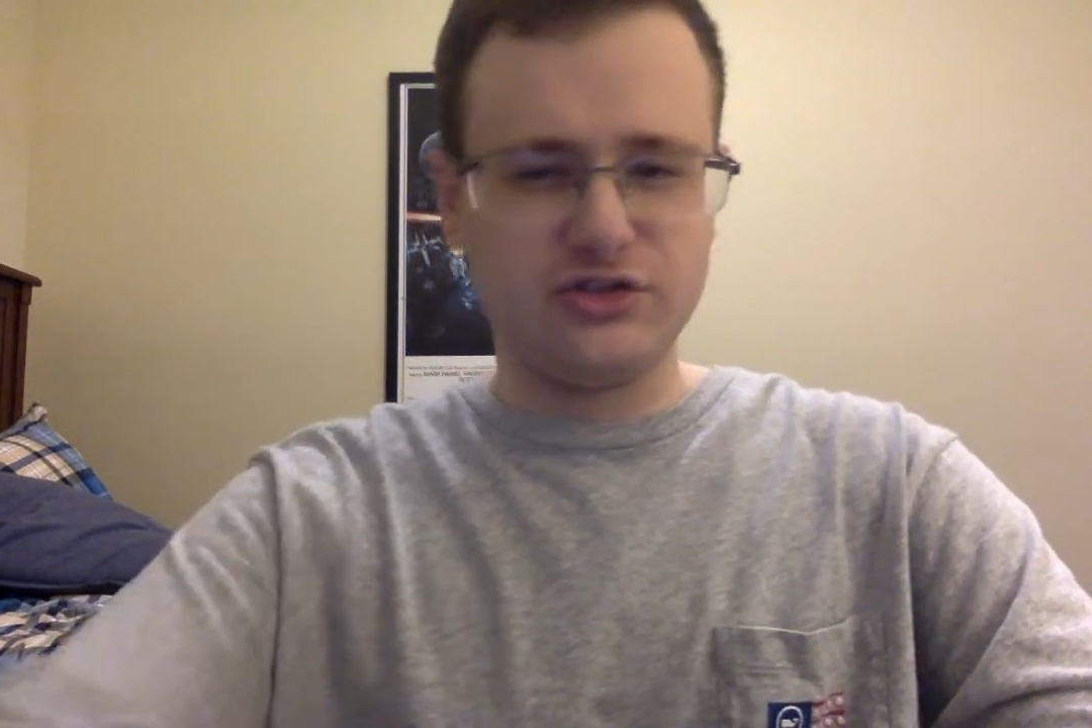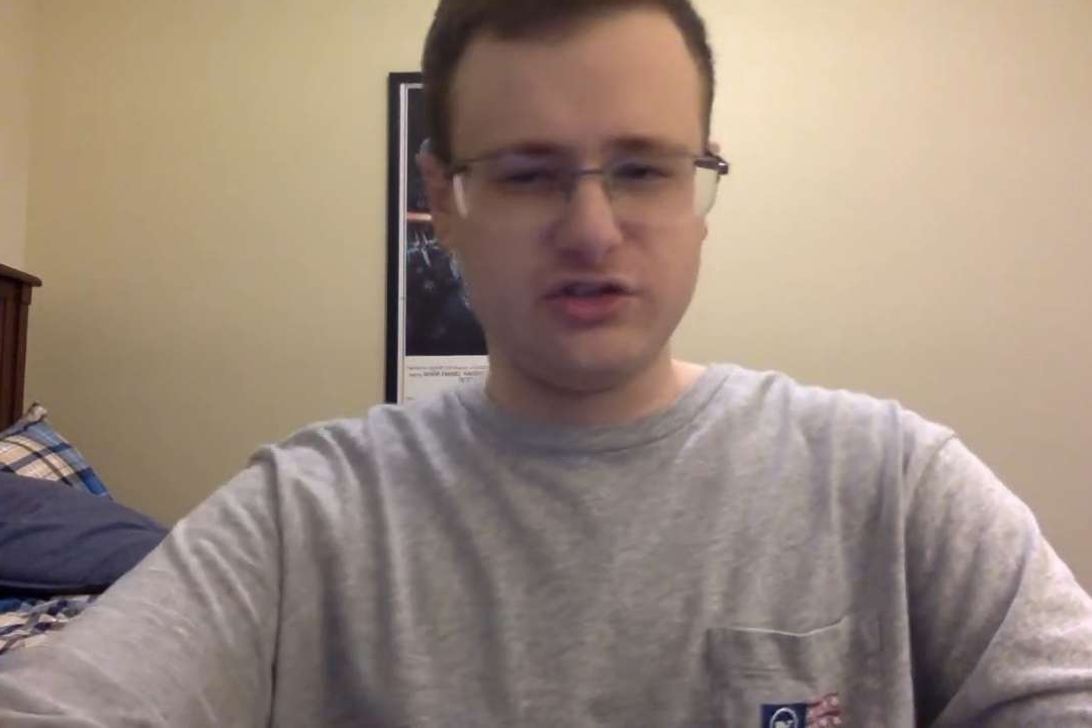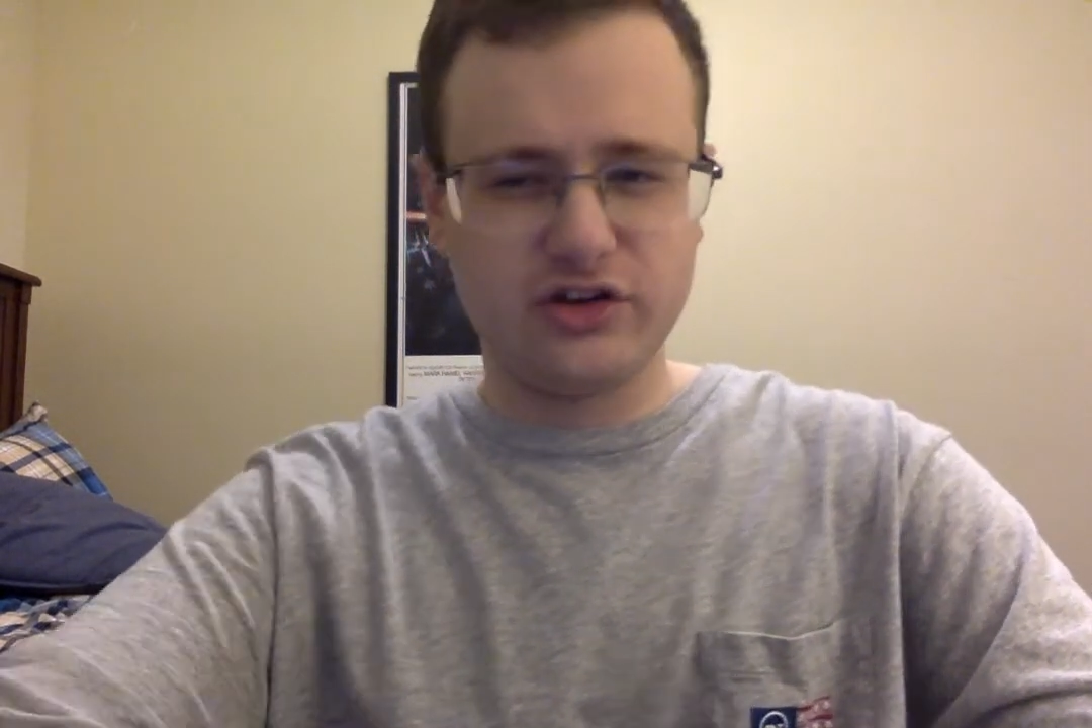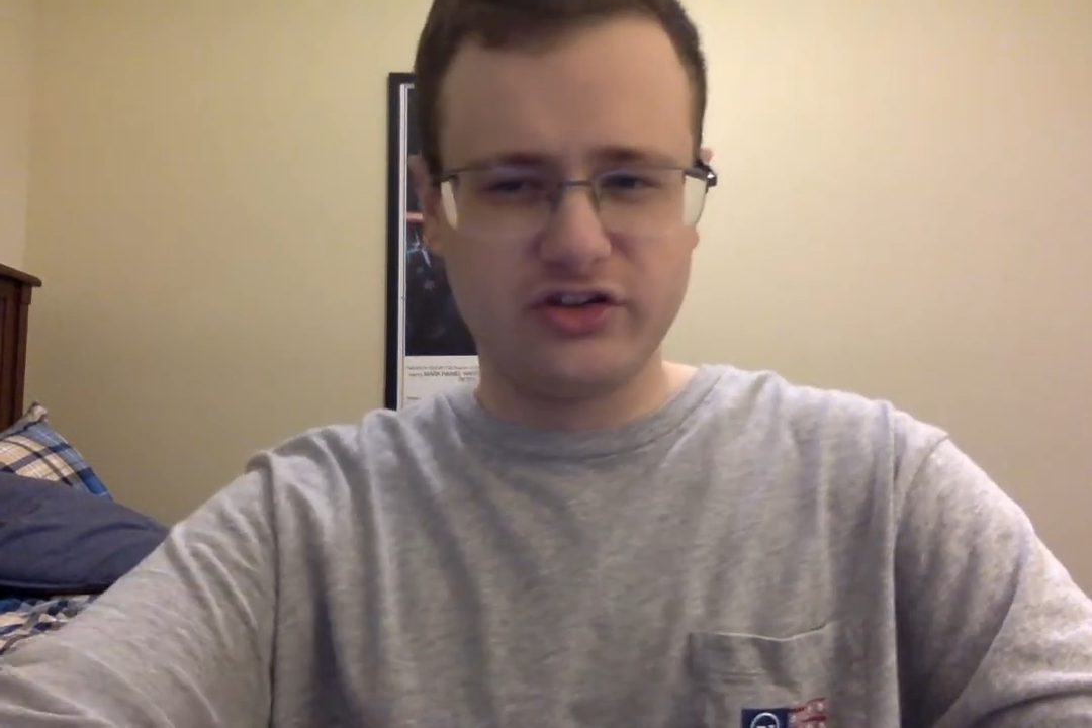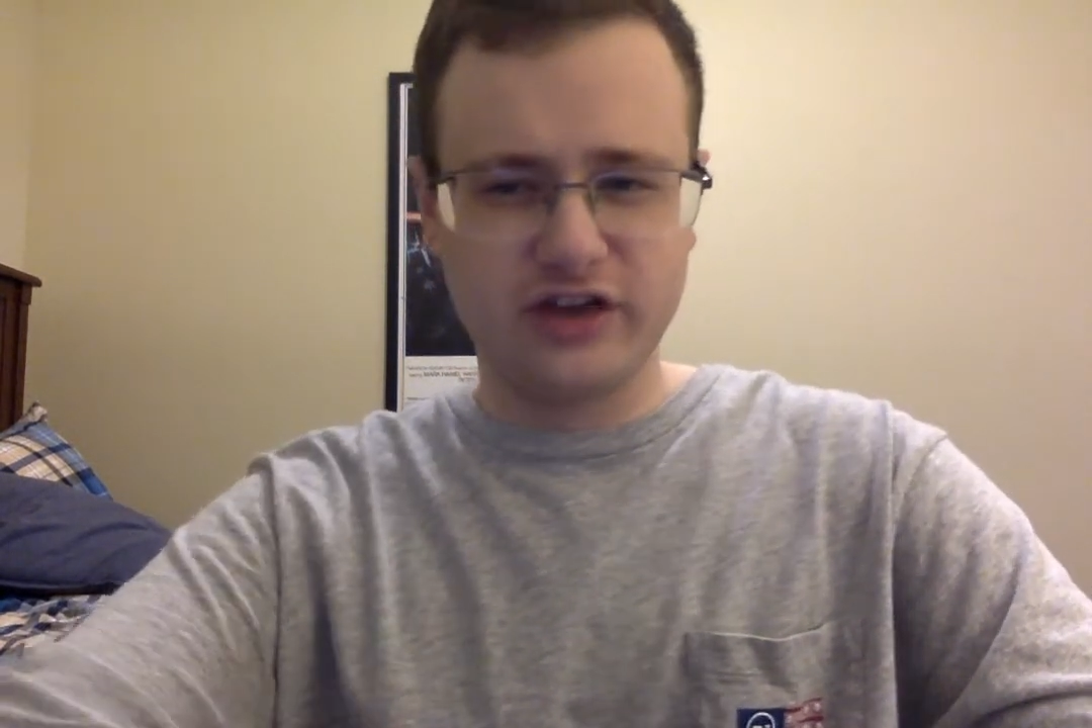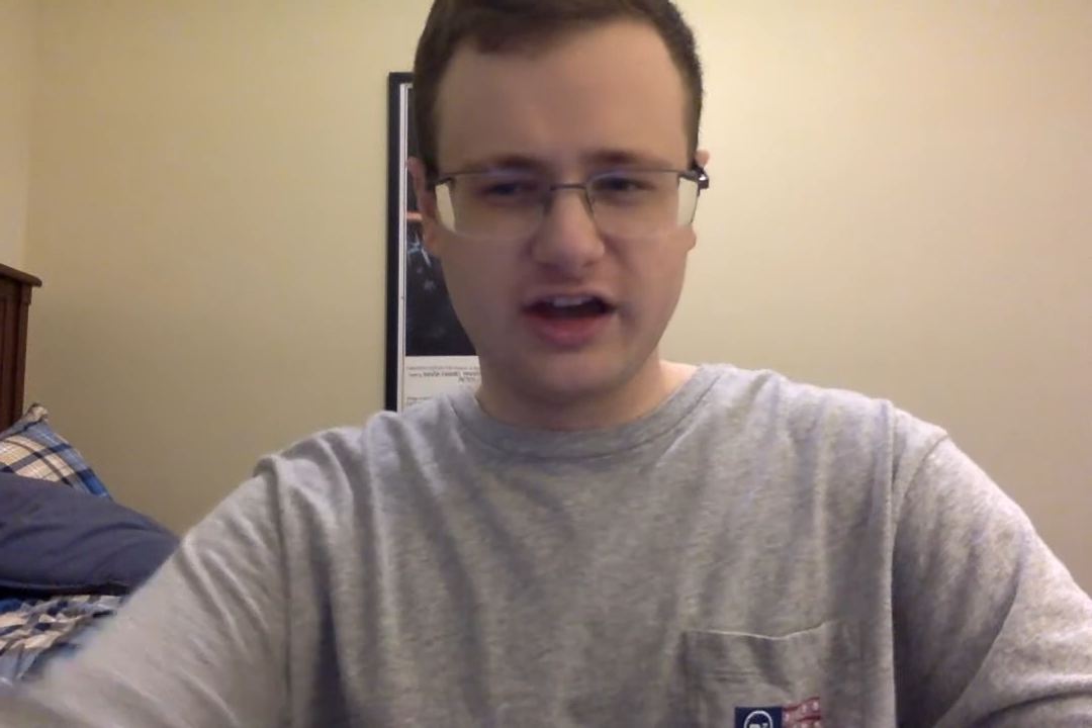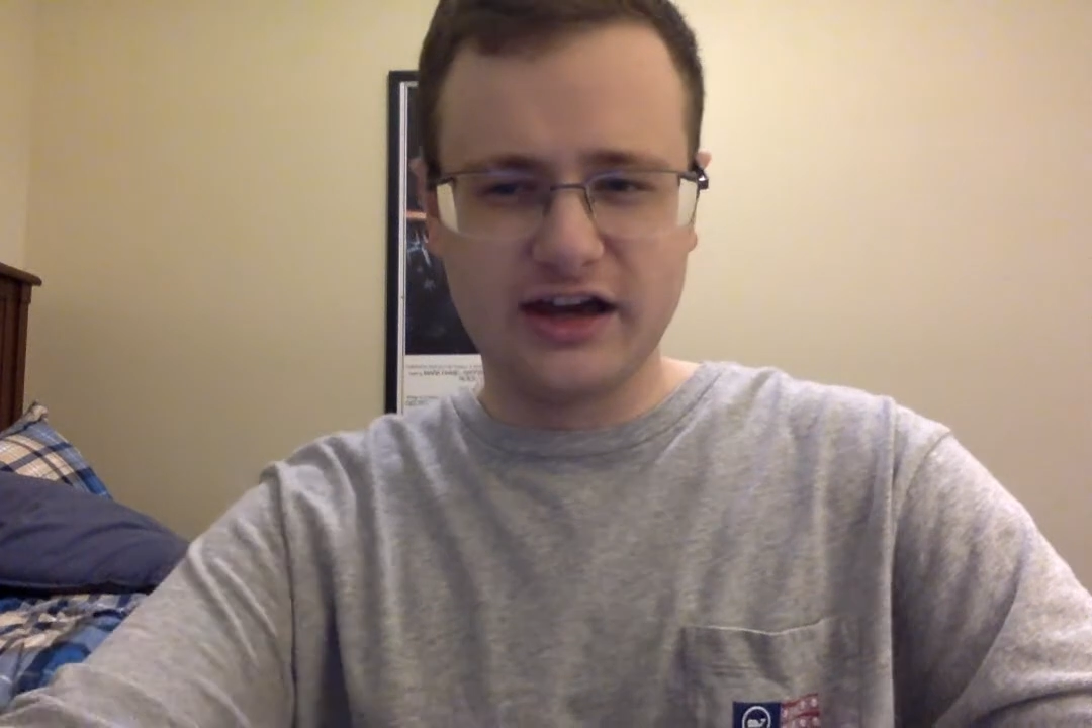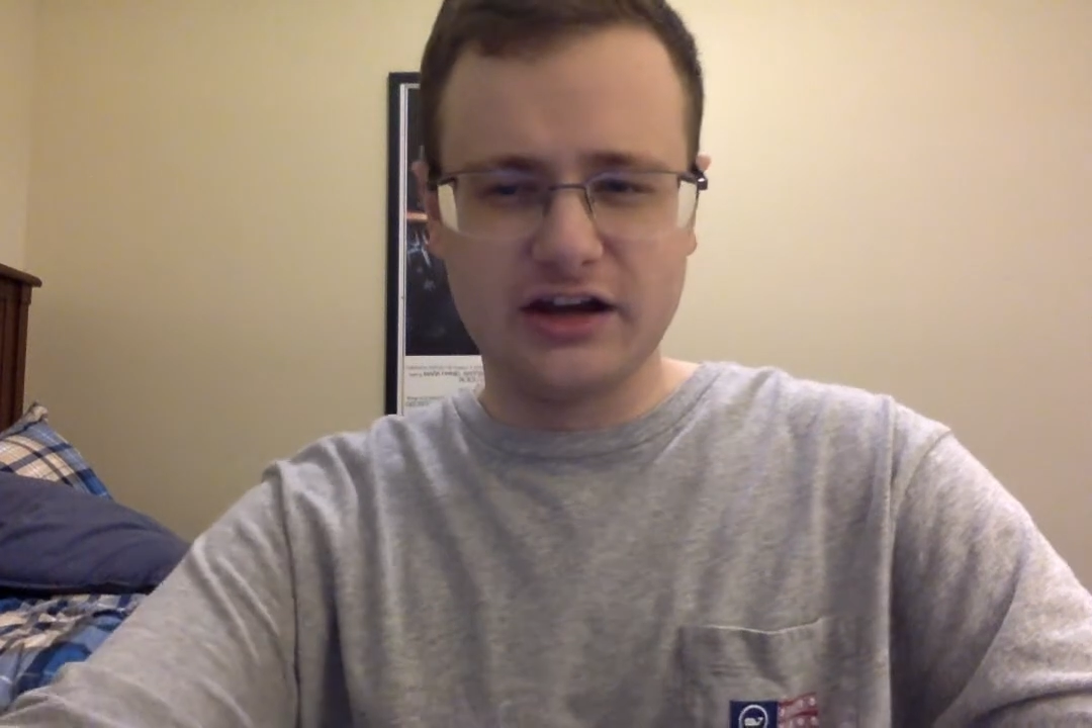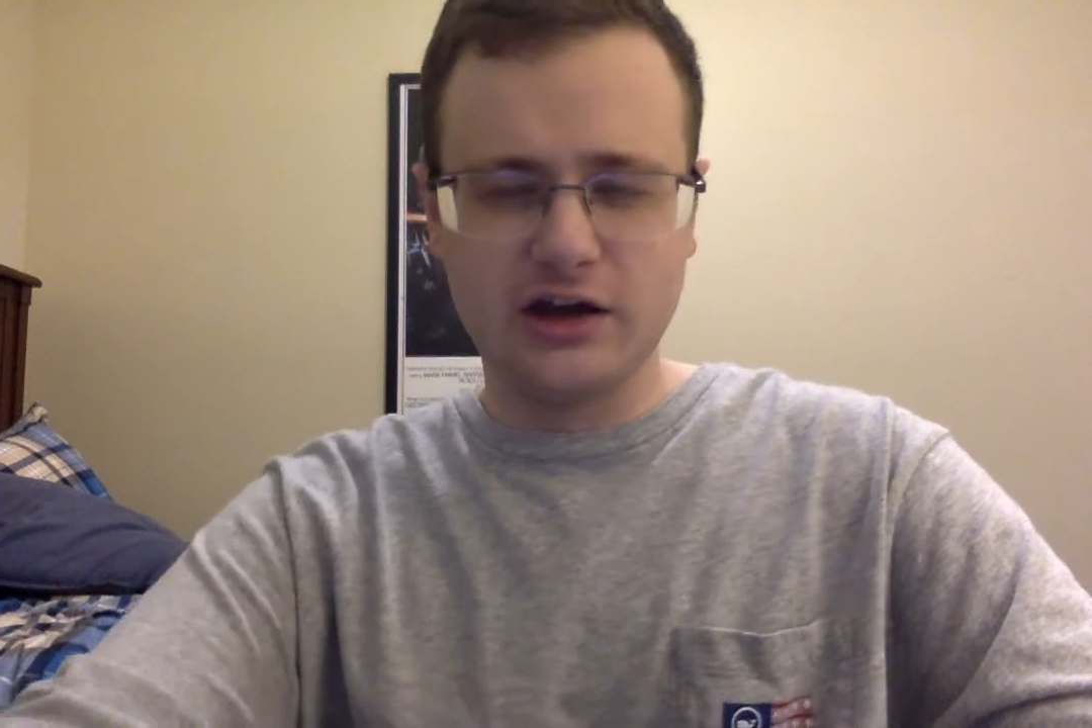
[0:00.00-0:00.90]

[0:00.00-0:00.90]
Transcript: to decide.